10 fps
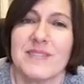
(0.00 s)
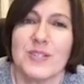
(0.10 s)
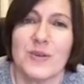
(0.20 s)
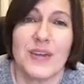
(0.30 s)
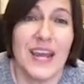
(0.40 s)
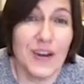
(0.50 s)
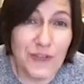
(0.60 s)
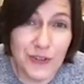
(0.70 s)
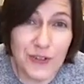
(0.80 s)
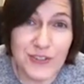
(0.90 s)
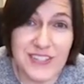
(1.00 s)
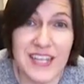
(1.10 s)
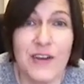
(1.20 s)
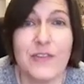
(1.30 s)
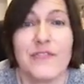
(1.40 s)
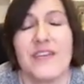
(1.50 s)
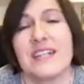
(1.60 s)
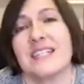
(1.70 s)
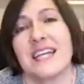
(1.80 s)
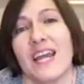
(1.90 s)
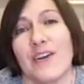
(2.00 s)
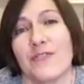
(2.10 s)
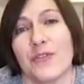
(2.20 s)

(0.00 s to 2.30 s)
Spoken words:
to care for yourself and to care